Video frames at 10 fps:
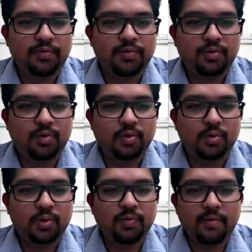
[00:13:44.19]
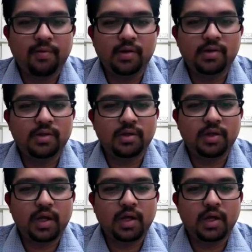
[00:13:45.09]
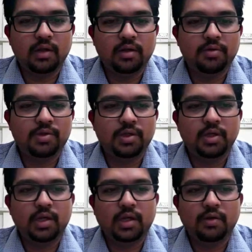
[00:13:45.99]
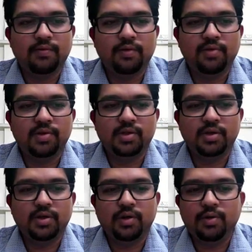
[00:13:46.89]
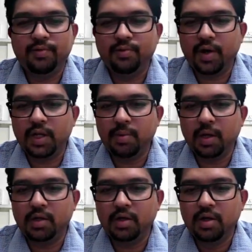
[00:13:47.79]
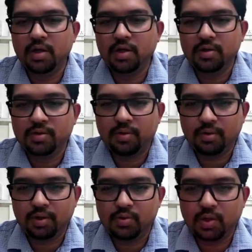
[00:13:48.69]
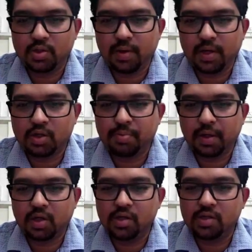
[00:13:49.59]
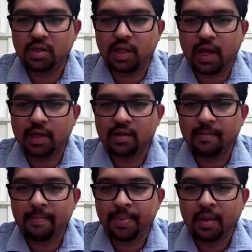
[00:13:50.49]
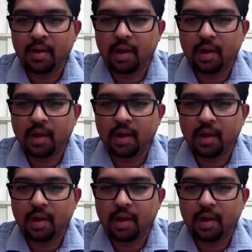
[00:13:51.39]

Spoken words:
So if you go to the vibration and you see an active frequency here, if you animate, so this was my expectation that